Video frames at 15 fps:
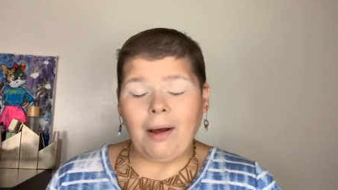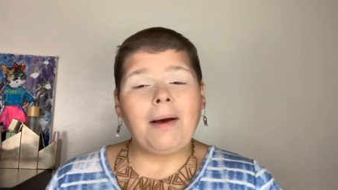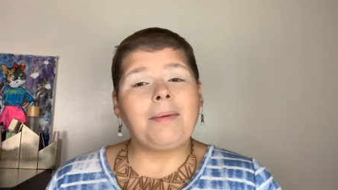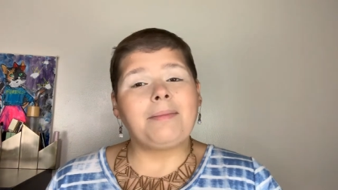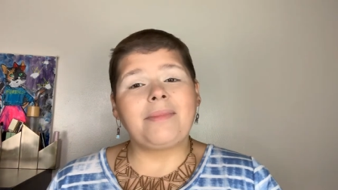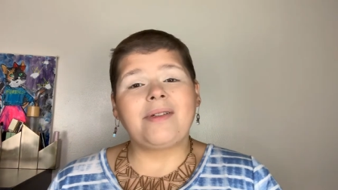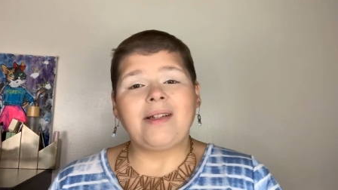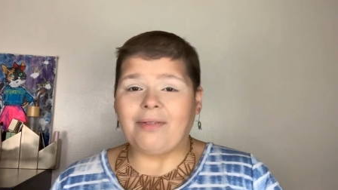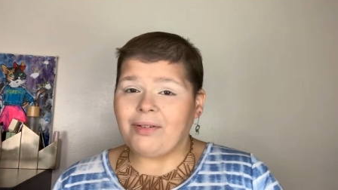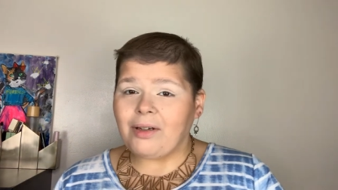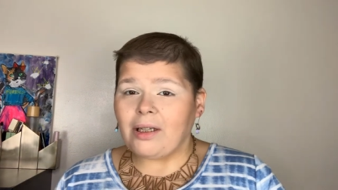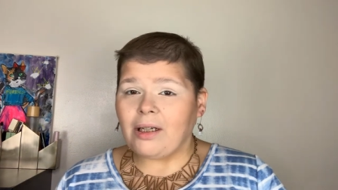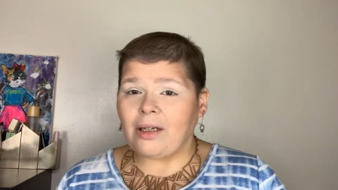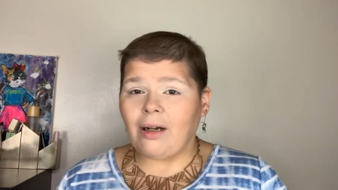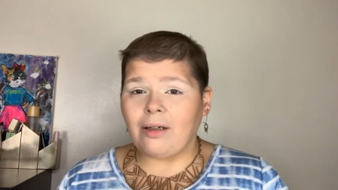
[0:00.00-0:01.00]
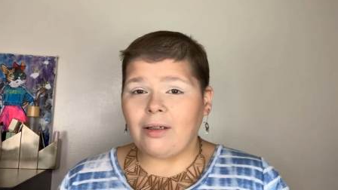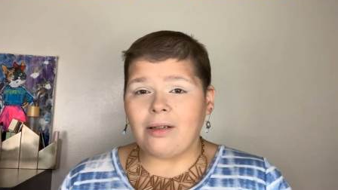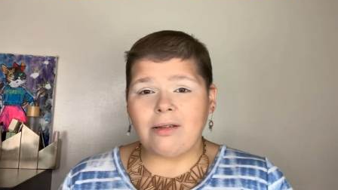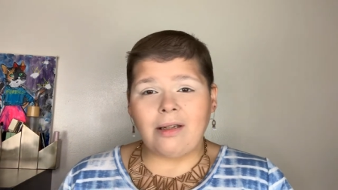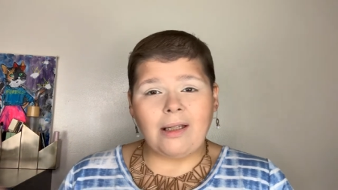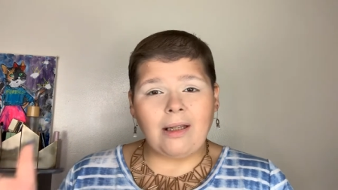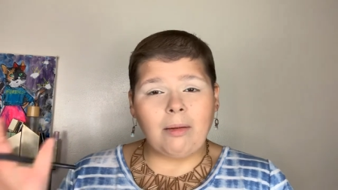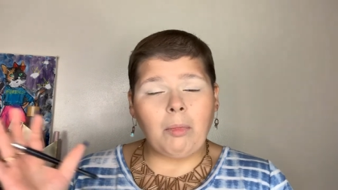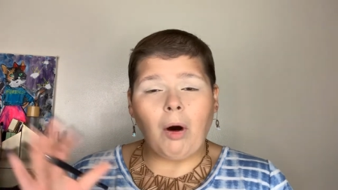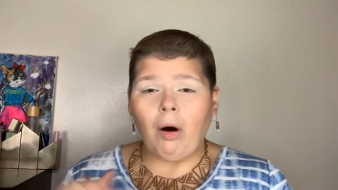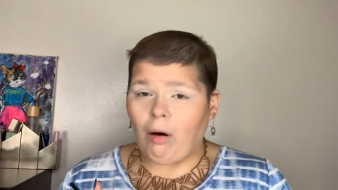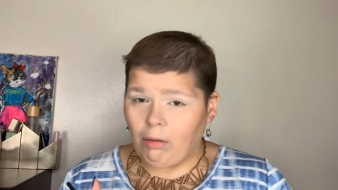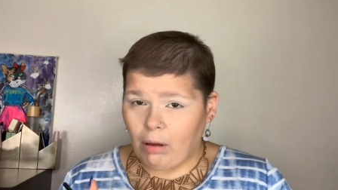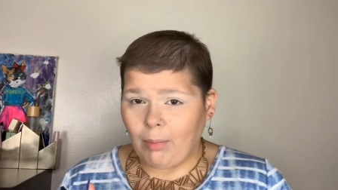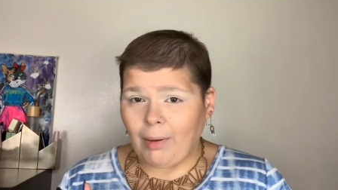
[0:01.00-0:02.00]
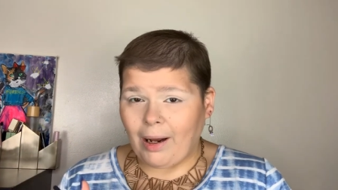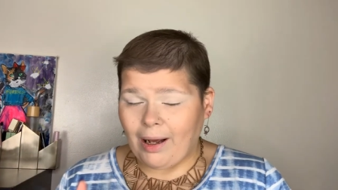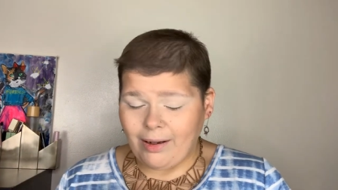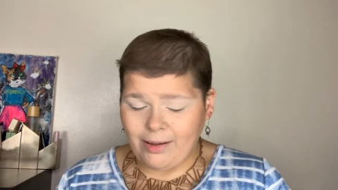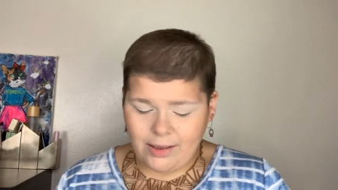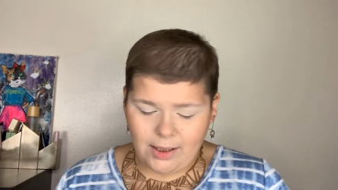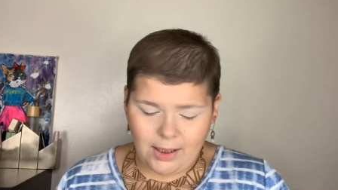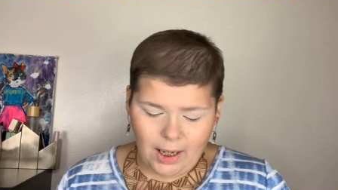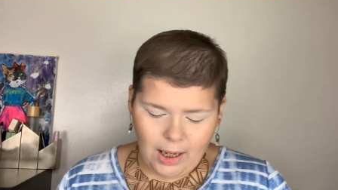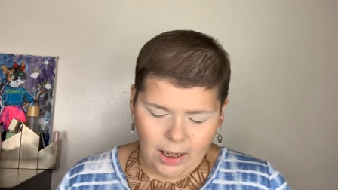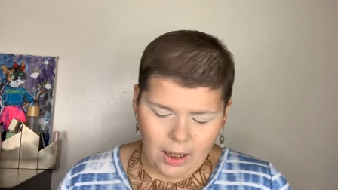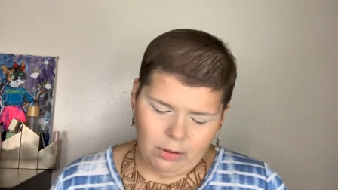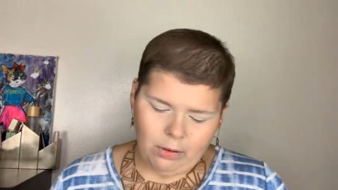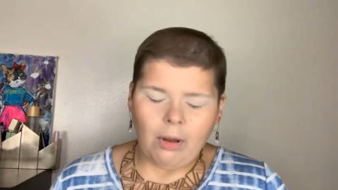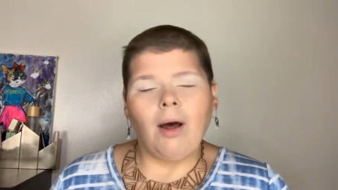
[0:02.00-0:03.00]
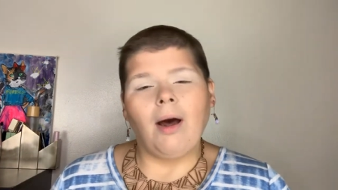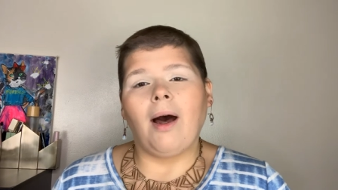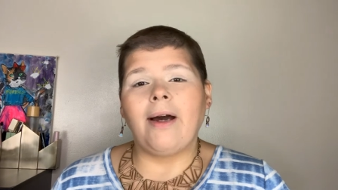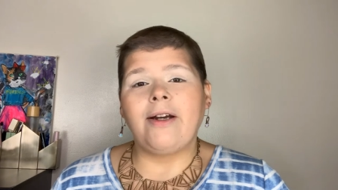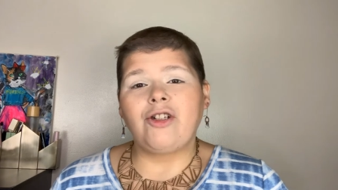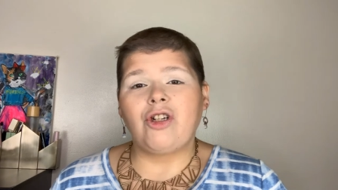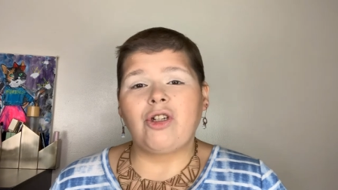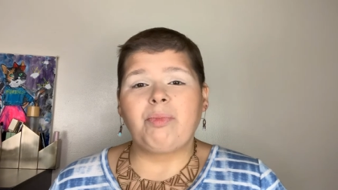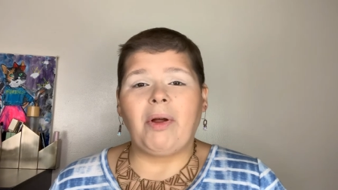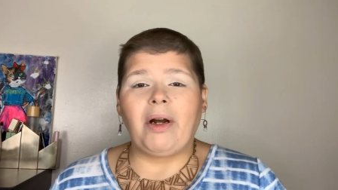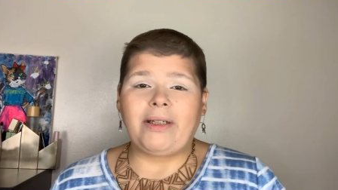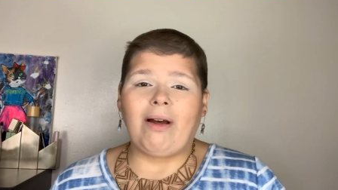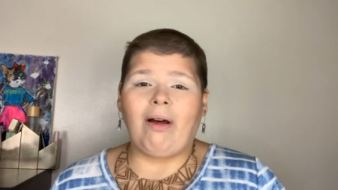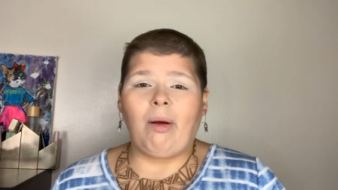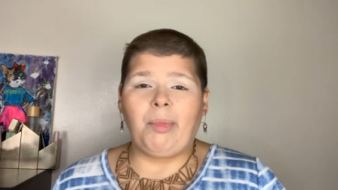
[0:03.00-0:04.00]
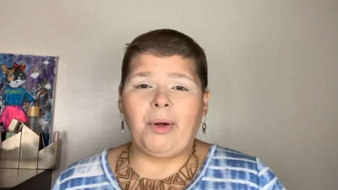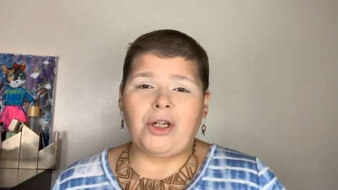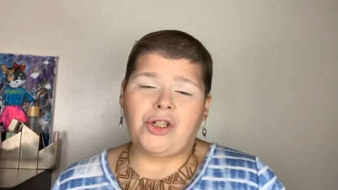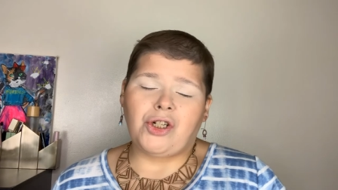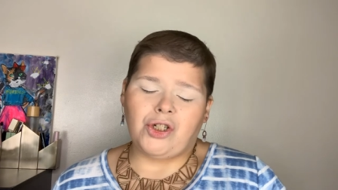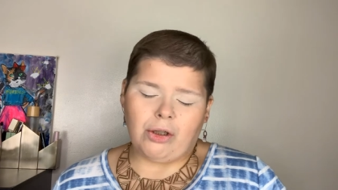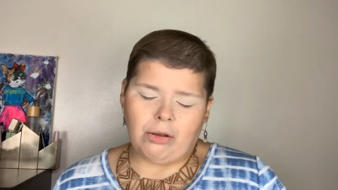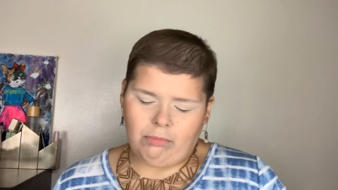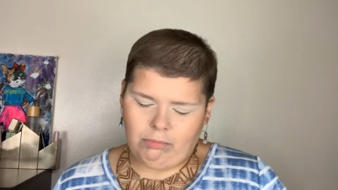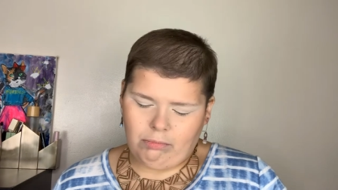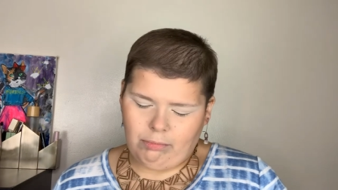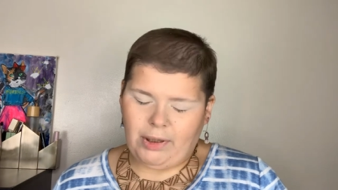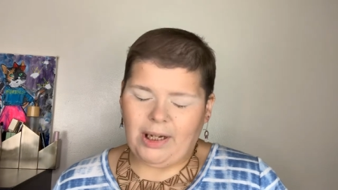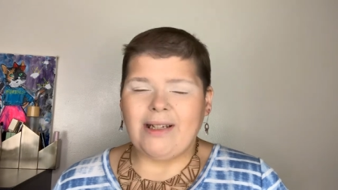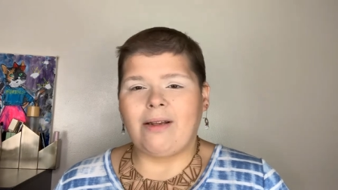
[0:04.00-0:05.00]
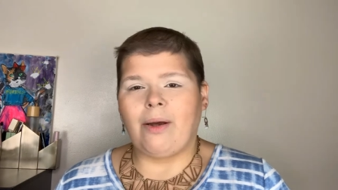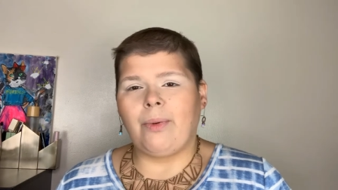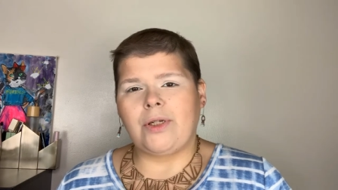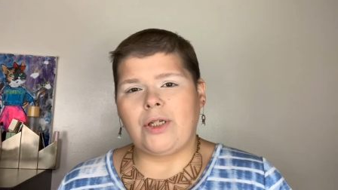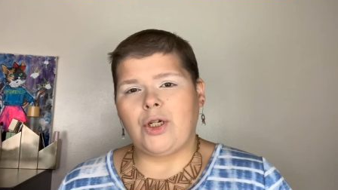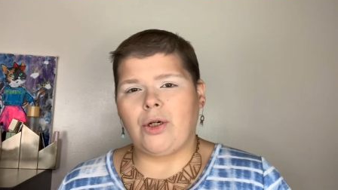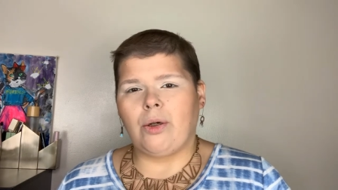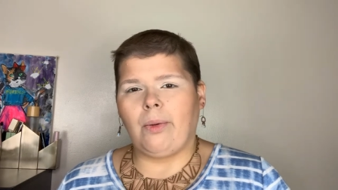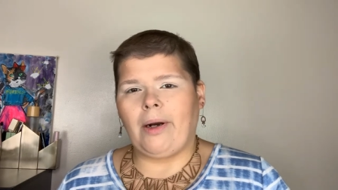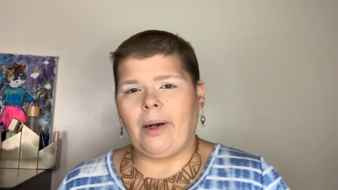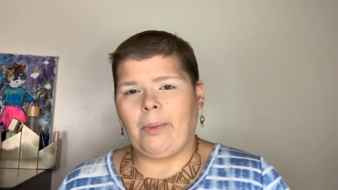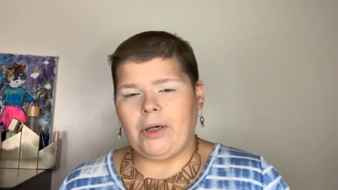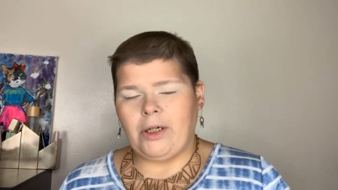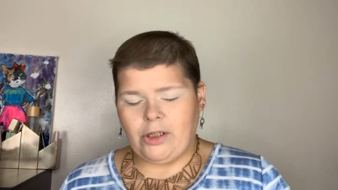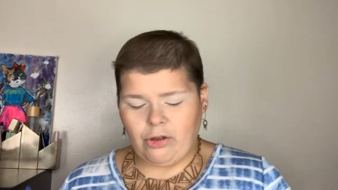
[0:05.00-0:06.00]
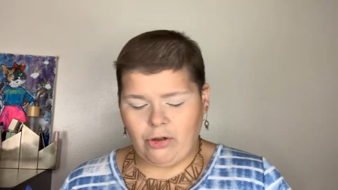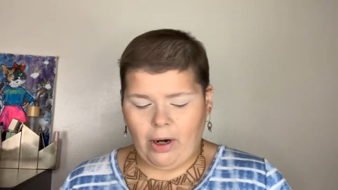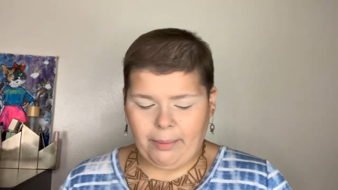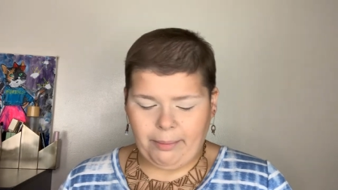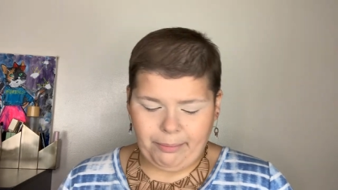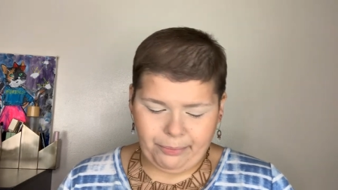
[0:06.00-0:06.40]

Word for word: I'm definitely not using them all on my eyes today. I just plucked out a bunch because I wasn't sure what I wanted to try.